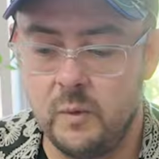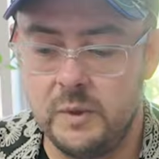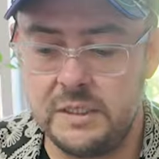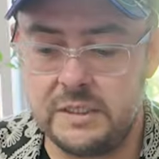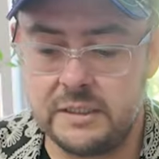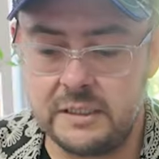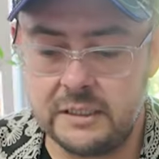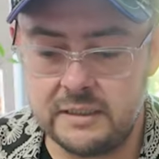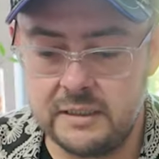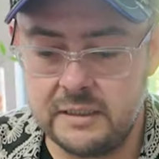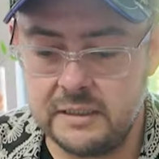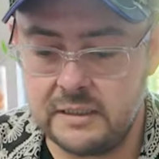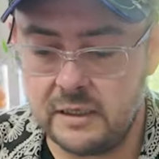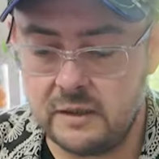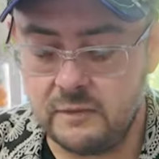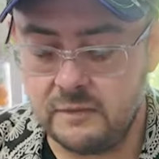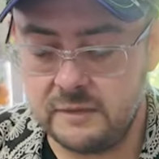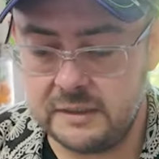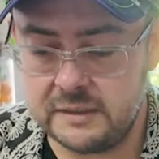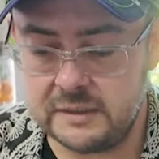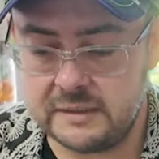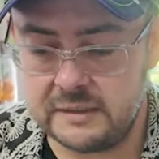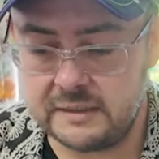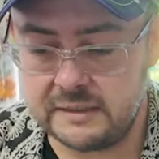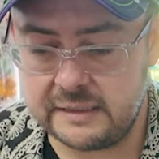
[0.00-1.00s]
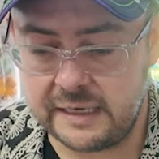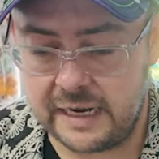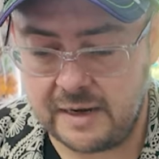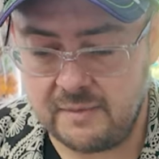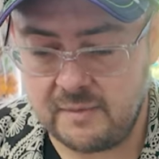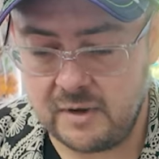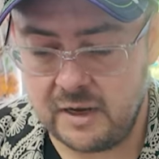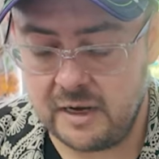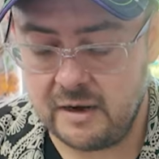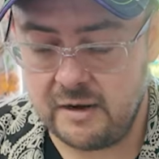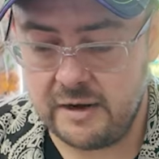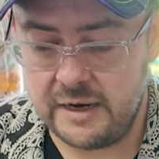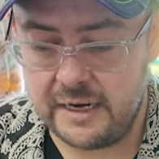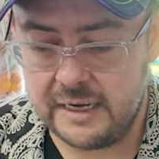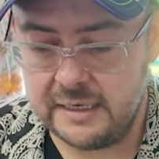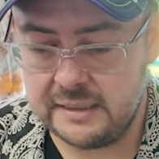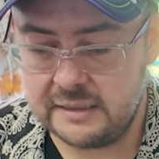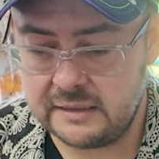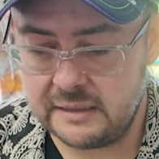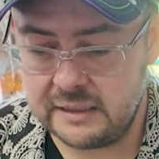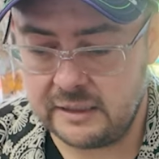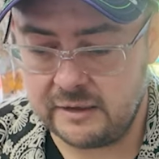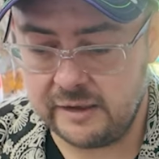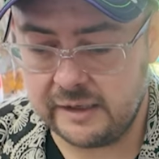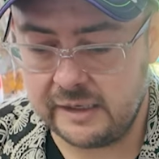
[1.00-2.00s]
which doesn't delve into the same area
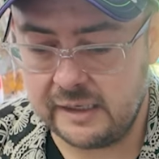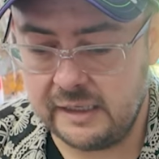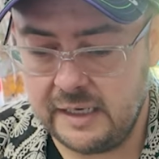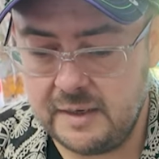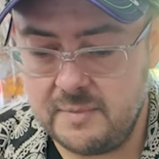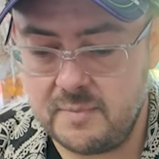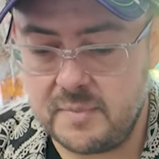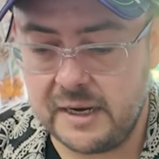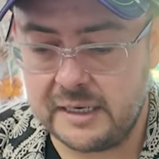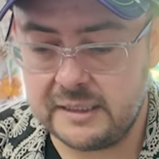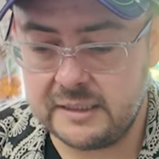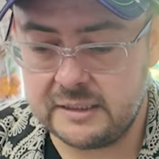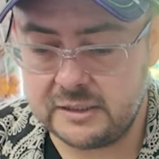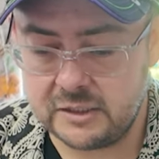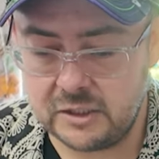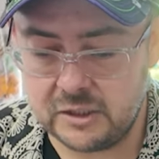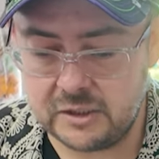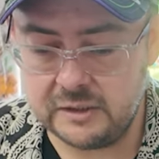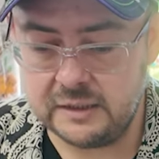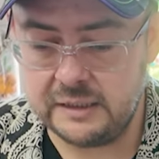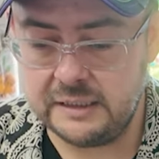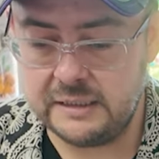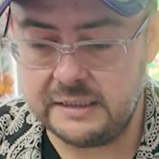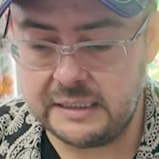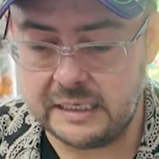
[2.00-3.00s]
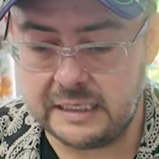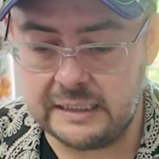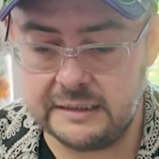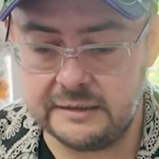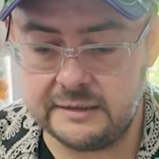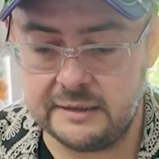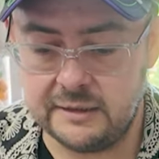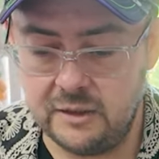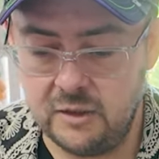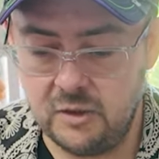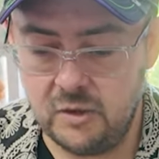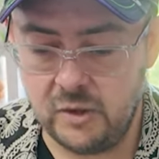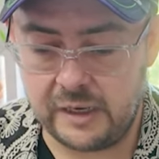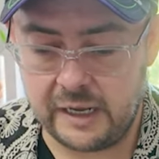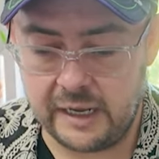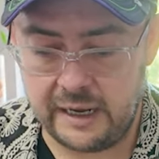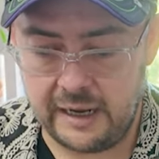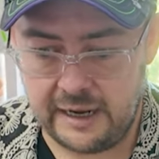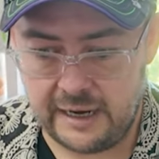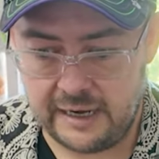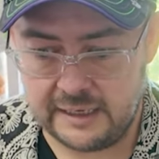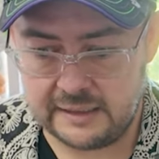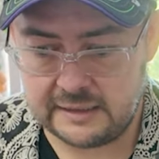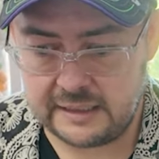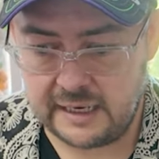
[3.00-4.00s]
historically, but certainly does look
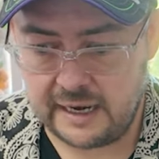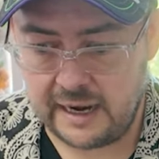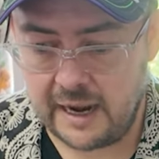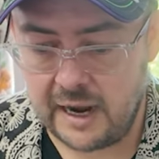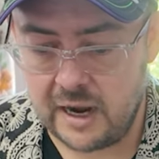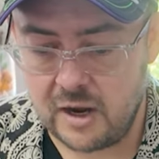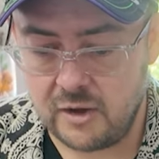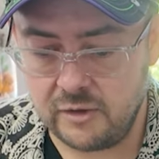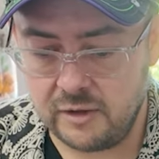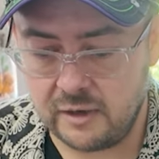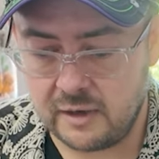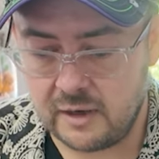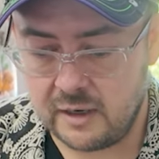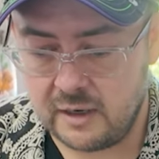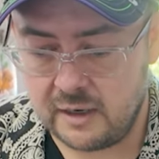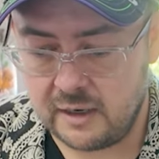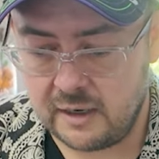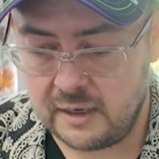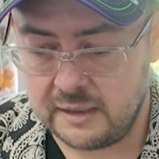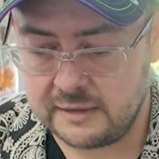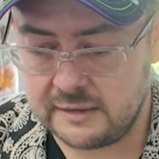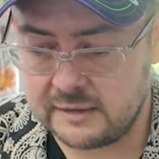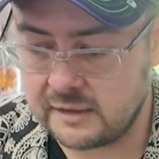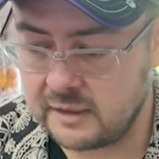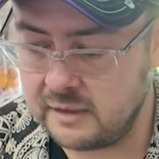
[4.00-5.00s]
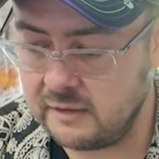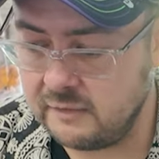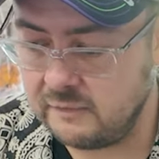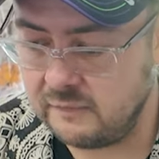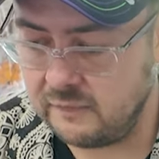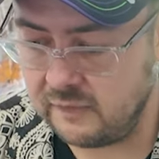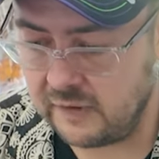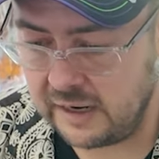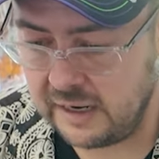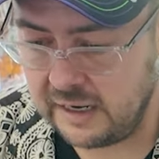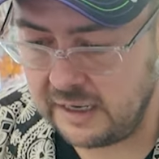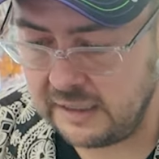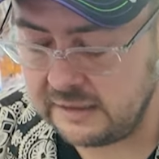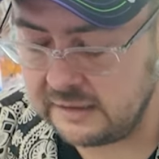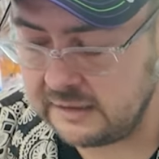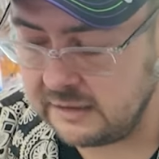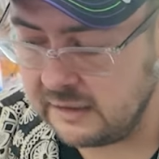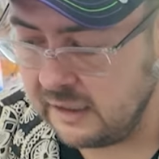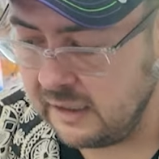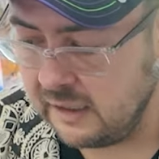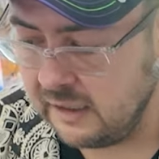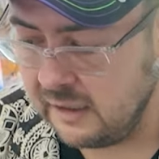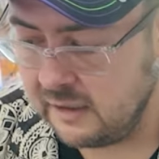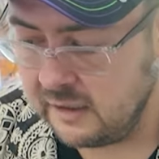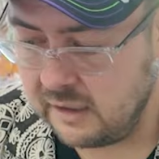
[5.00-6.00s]
at how the cards conveyed
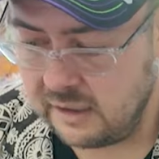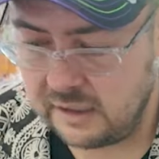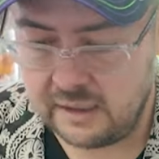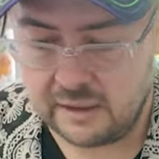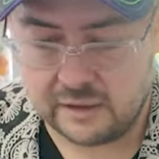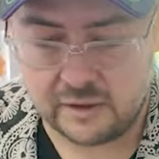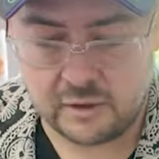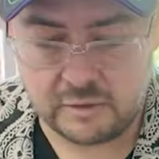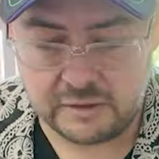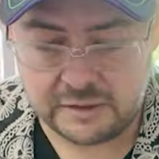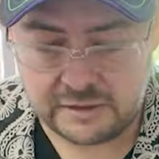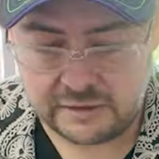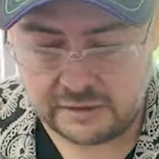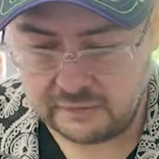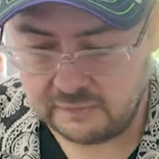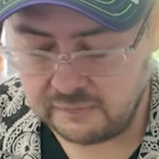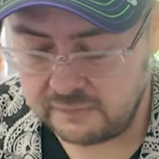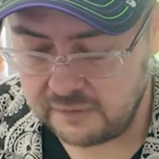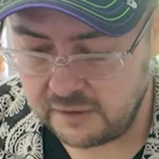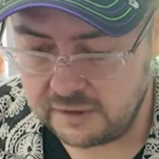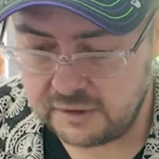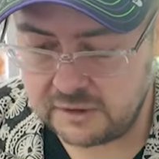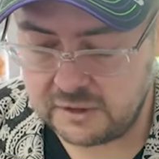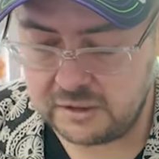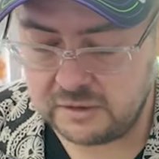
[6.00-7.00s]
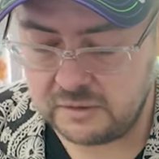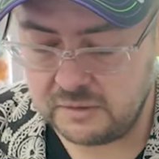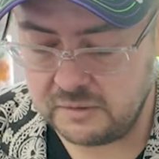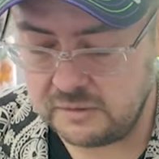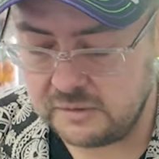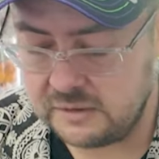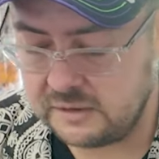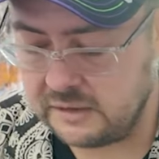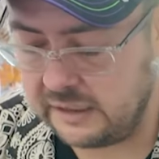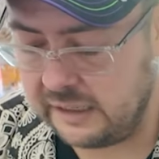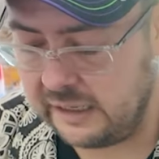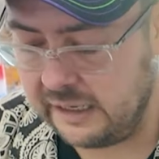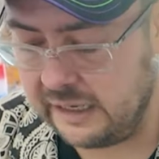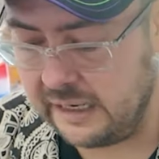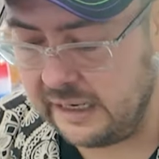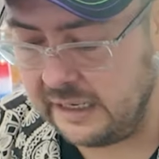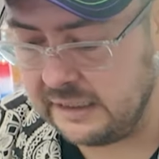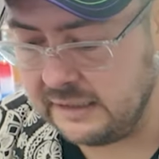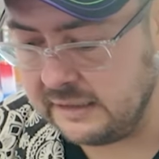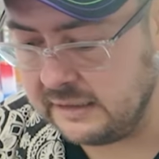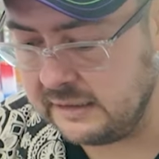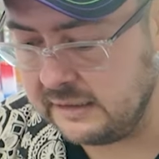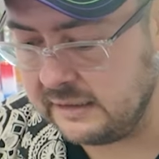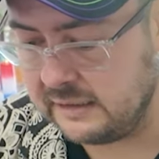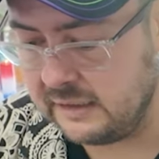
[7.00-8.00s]
uh, Christian virtues,
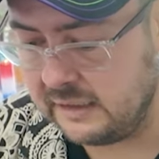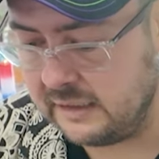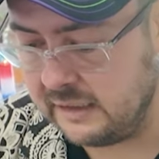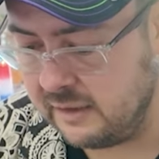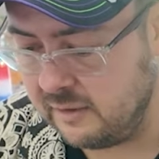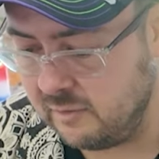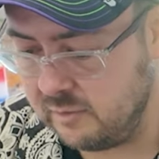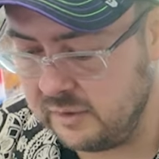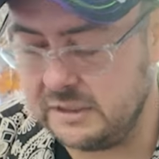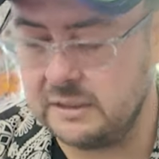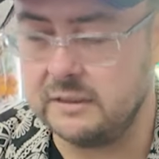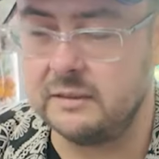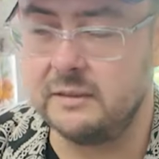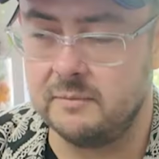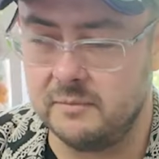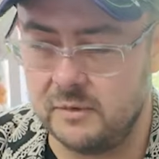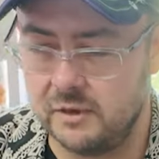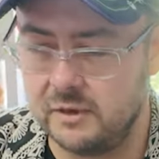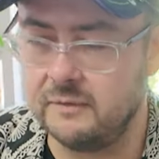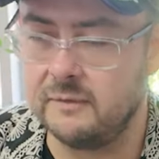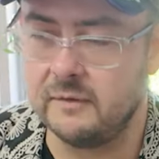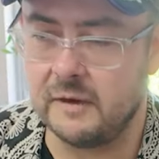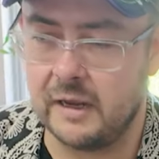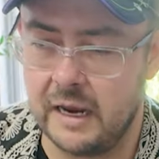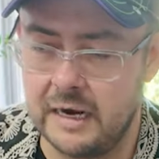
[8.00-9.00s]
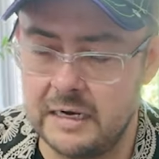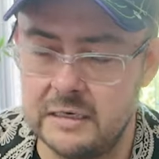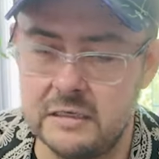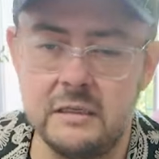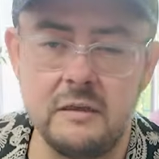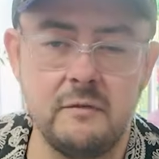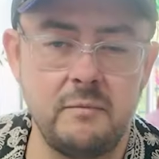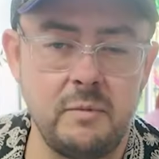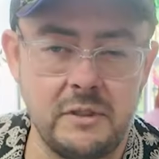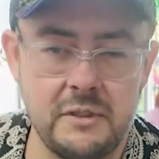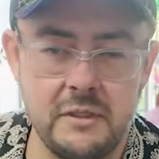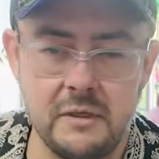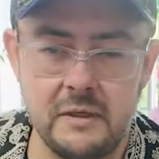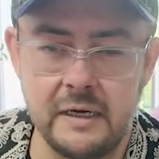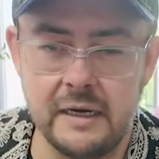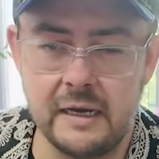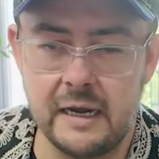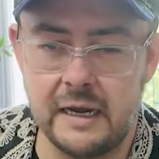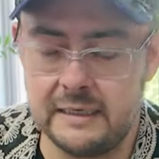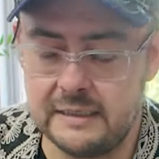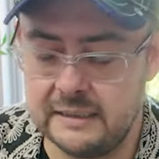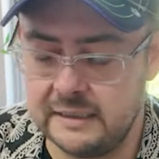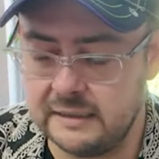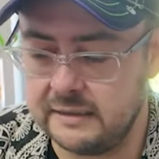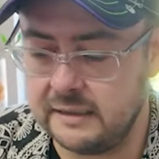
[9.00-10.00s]
and uh, which is a modification of Platonic
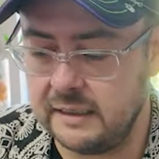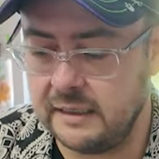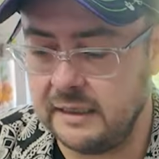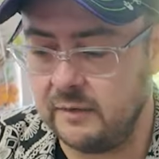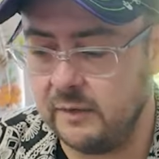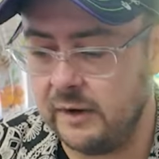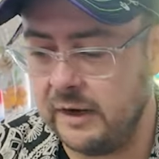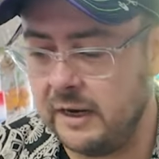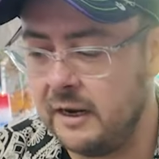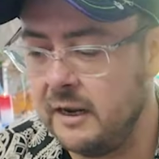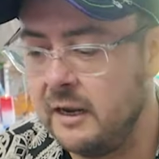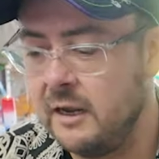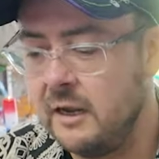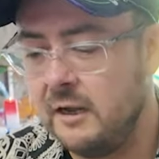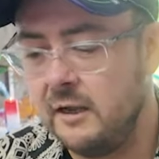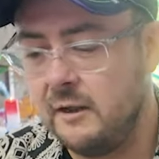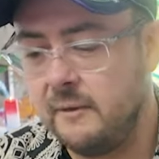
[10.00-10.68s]
ideas anyway.